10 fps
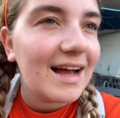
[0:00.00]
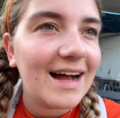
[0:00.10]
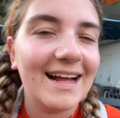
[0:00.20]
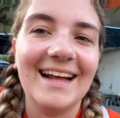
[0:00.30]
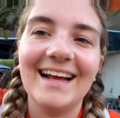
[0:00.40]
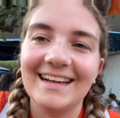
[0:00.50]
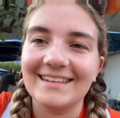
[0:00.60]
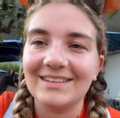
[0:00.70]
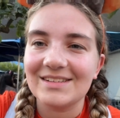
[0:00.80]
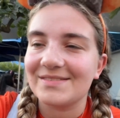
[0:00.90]
I had
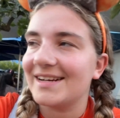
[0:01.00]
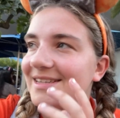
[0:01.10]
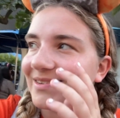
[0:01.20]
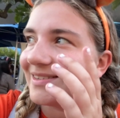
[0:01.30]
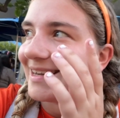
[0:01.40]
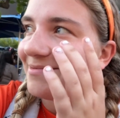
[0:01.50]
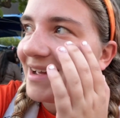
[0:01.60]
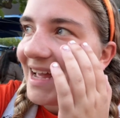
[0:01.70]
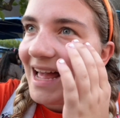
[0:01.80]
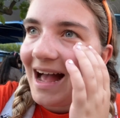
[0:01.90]
to close my eyes the whole time.
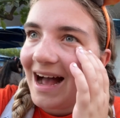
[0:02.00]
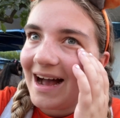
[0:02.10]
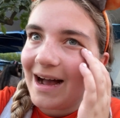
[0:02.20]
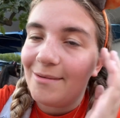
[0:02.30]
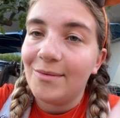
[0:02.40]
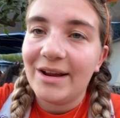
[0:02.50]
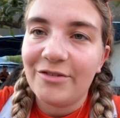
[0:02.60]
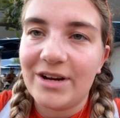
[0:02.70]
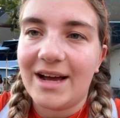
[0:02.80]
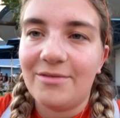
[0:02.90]
Um, I'm waiting
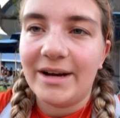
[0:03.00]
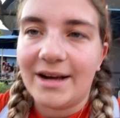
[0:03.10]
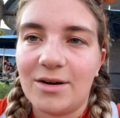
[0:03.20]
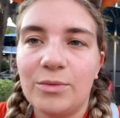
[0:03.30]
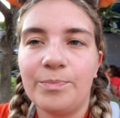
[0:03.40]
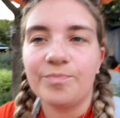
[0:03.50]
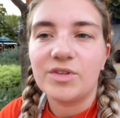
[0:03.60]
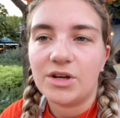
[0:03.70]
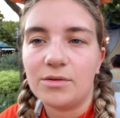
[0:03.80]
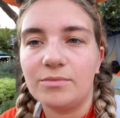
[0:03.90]
for dad right now.
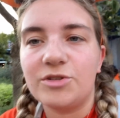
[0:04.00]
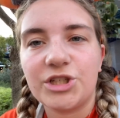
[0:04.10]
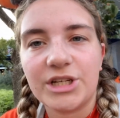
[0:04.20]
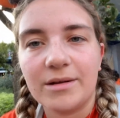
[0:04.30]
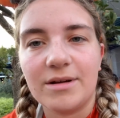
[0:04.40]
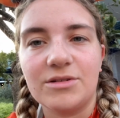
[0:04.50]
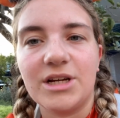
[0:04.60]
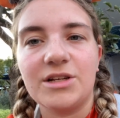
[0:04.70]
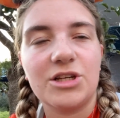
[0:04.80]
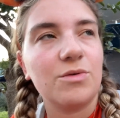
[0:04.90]
So, just sitting
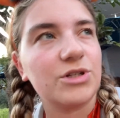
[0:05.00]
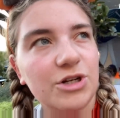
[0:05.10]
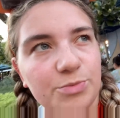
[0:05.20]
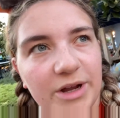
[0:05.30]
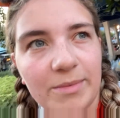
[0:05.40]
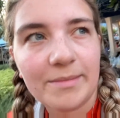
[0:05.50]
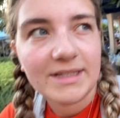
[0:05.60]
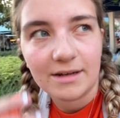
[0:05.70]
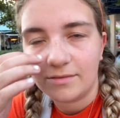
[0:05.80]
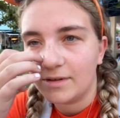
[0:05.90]
outside of Star Wars Launch Bay all by
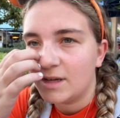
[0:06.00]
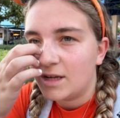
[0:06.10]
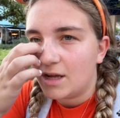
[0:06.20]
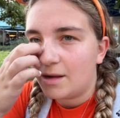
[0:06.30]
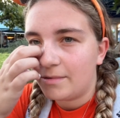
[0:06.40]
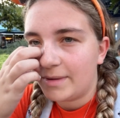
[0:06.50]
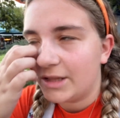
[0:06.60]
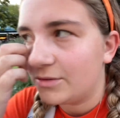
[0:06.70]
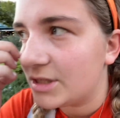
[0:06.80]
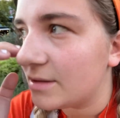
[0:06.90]
myself. All by my
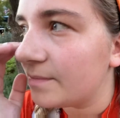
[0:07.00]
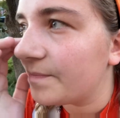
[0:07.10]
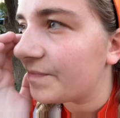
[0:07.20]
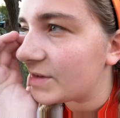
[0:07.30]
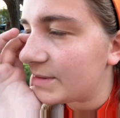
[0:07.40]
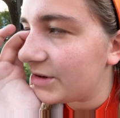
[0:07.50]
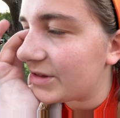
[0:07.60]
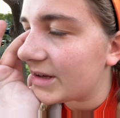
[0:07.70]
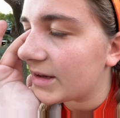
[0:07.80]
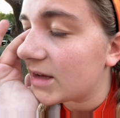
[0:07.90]
lonesome. It's my new
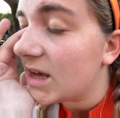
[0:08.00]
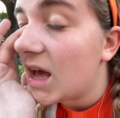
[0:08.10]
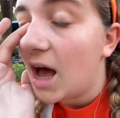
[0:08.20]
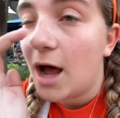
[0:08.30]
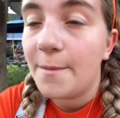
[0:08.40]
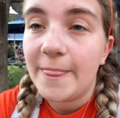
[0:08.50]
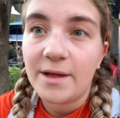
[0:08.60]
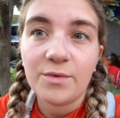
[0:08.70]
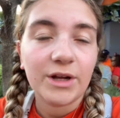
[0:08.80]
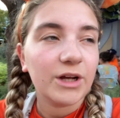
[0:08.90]
thing. Um, and
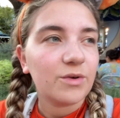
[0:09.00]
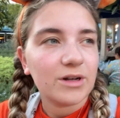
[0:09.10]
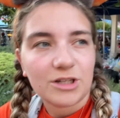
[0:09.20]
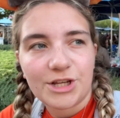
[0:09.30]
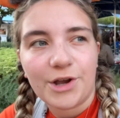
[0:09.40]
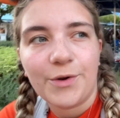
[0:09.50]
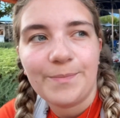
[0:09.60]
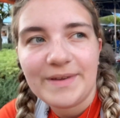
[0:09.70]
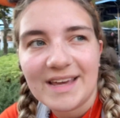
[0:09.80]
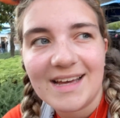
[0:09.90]
then we're gonna go on
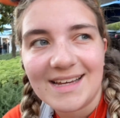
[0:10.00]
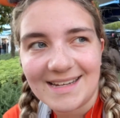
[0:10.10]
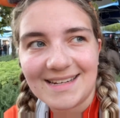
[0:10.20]
Autopia.